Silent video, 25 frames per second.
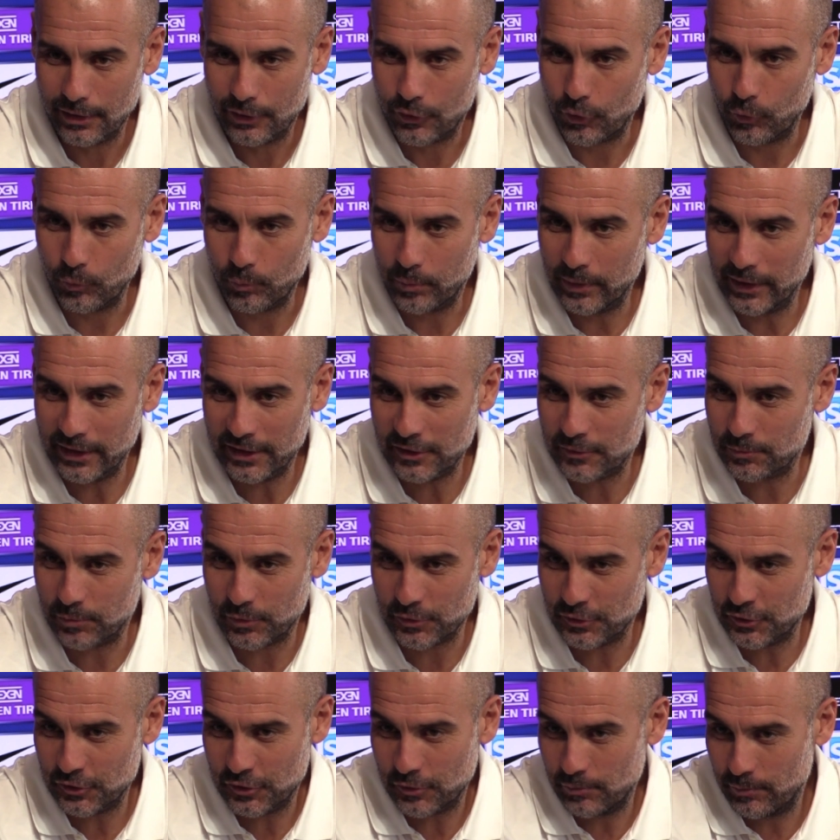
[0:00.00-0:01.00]
completely his
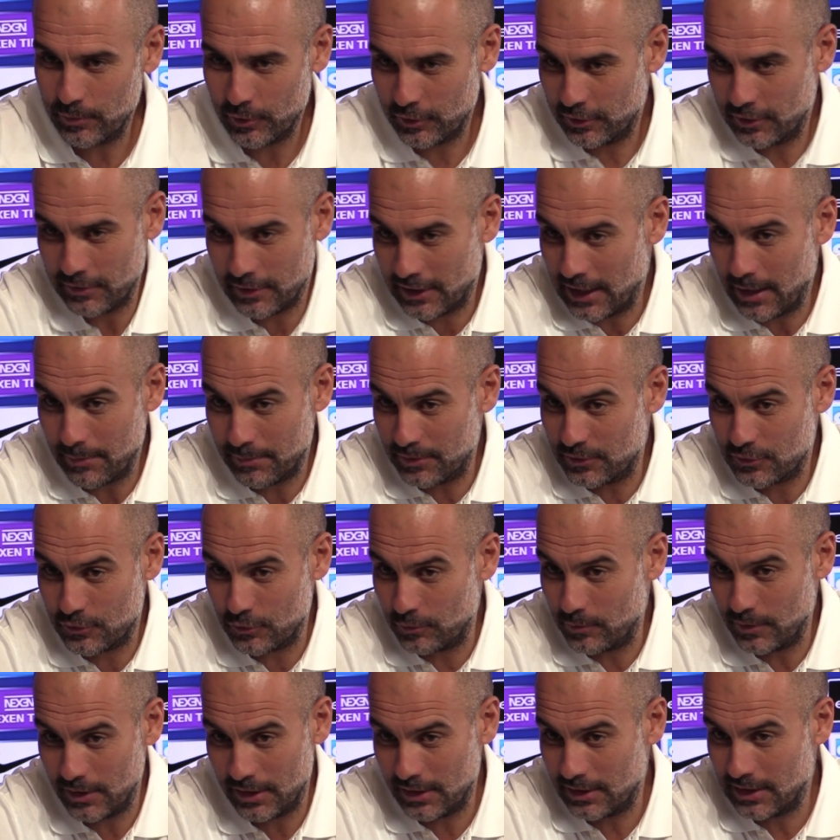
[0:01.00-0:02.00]
position, because it happened
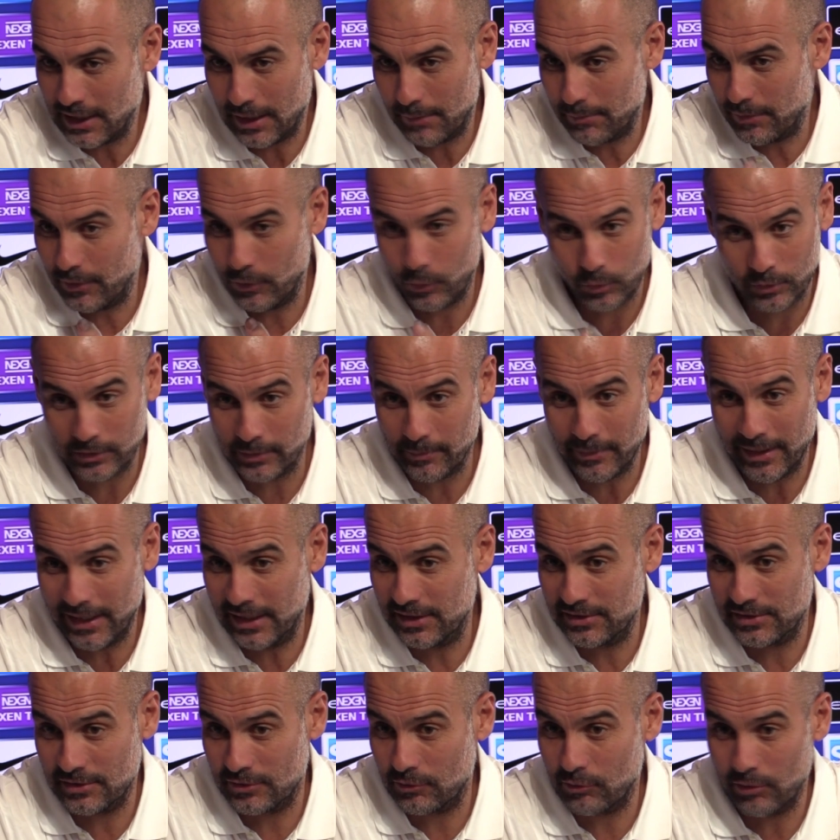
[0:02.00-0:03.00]
to me. It happened all the
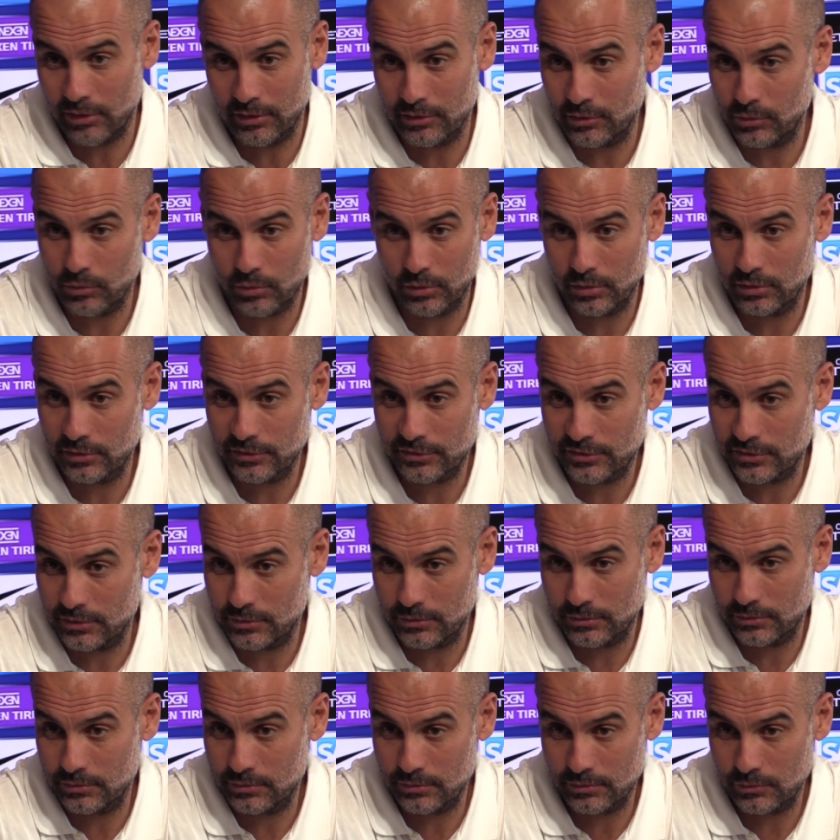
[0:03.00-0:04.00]
managers around the world.
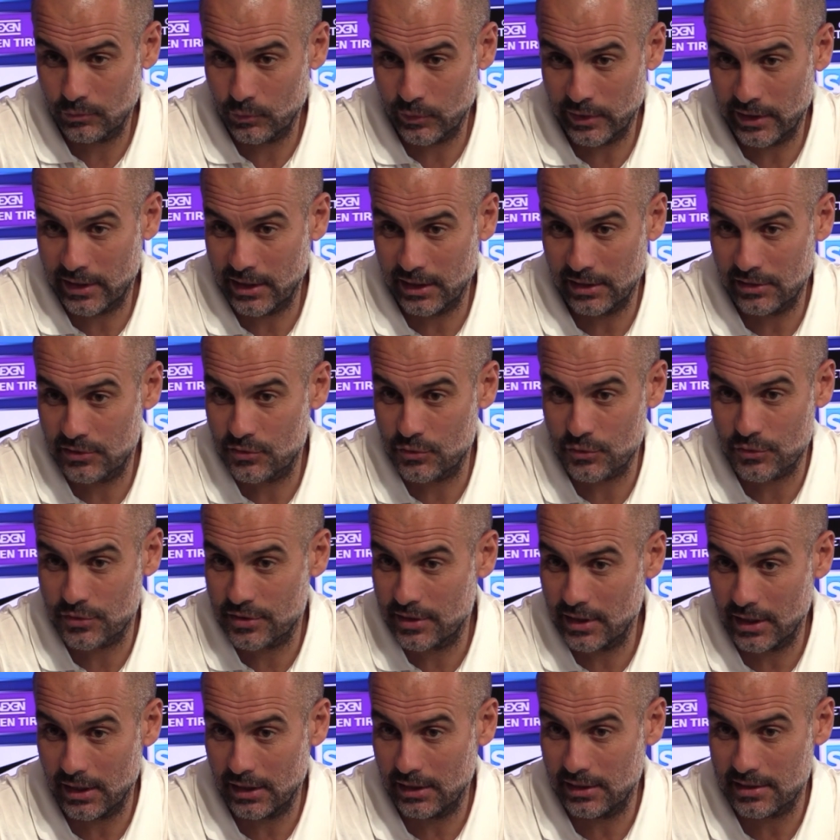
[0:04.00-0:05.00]
So we can
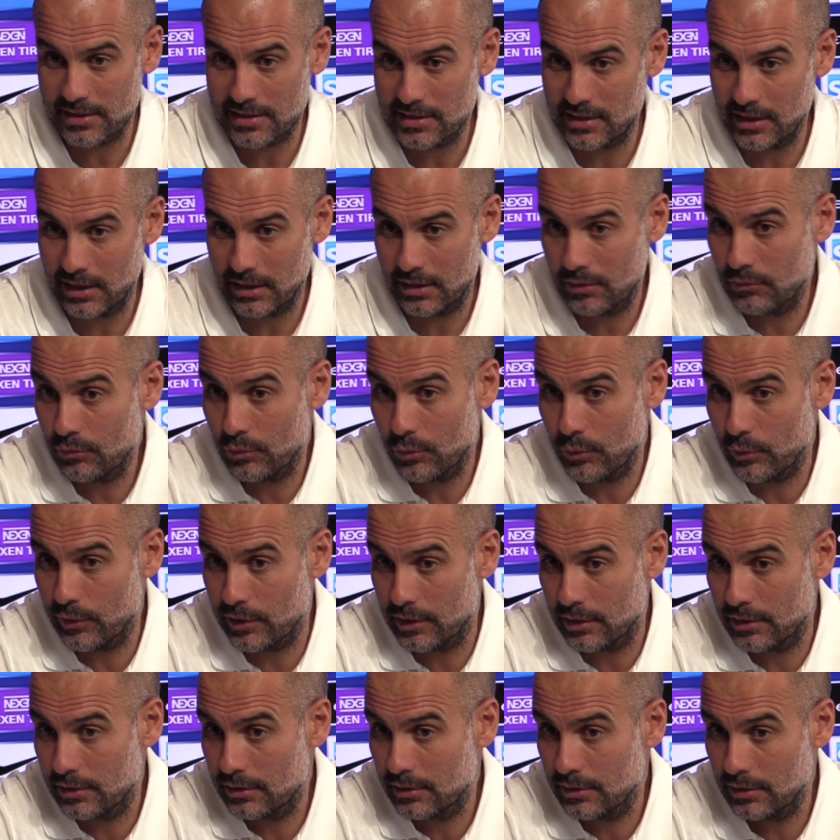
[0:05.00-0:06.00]
sustain and stay if we
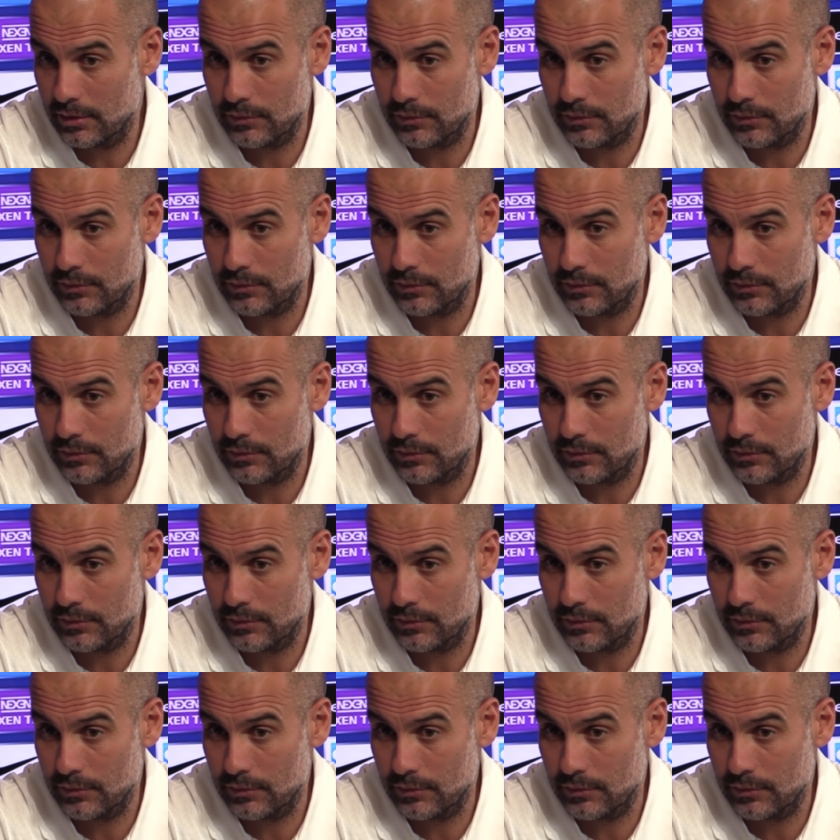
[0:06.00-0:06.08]
win.